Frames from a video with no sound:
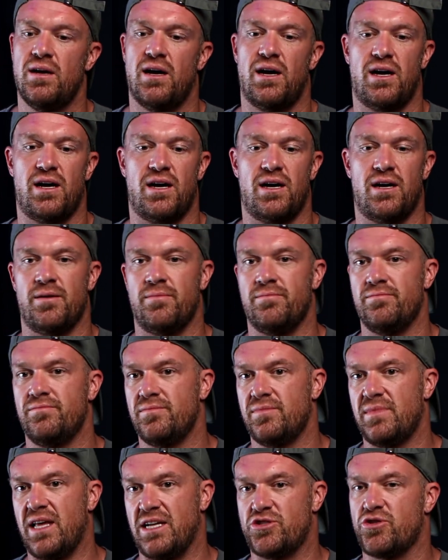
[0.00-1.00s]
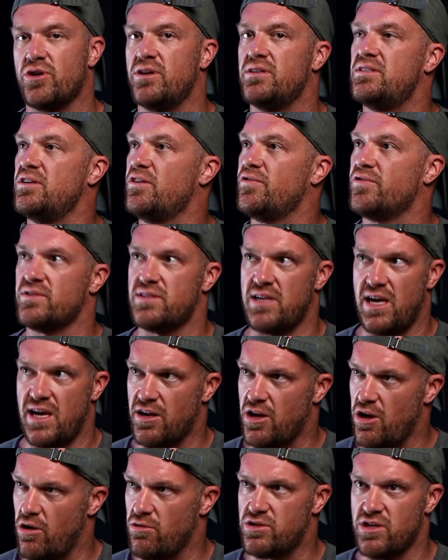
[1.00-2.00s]
that Trent Dilfer's the
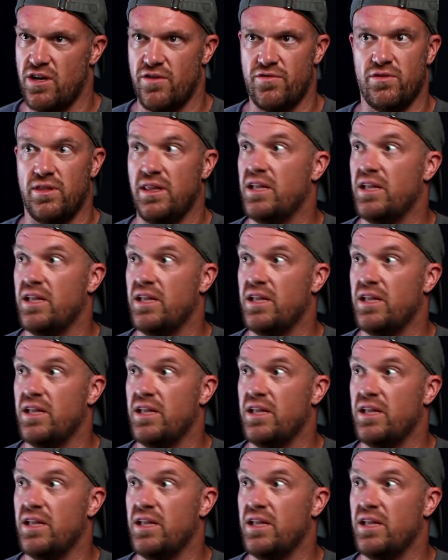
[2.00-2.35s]
head coach of.